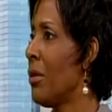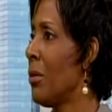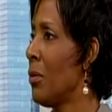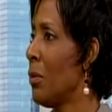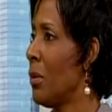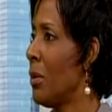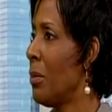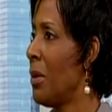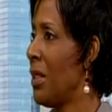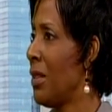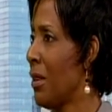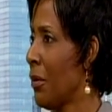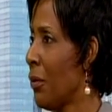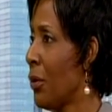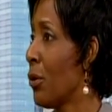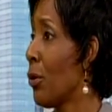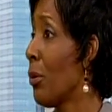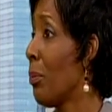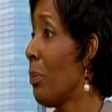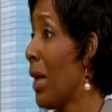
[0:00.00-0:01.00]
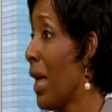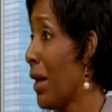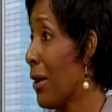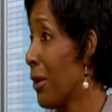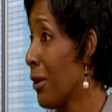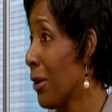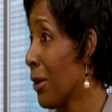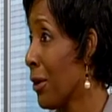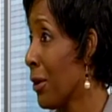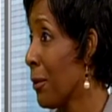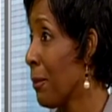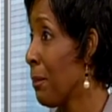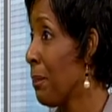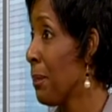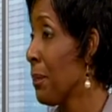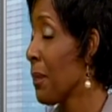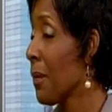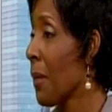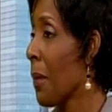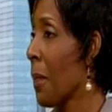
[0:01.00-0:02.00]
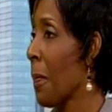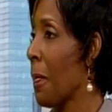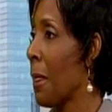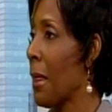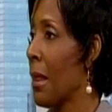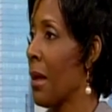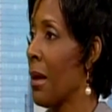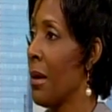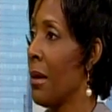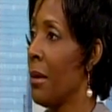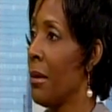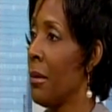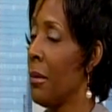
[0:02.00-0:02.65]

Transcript: It would be different. Better. And sometimes it's tough for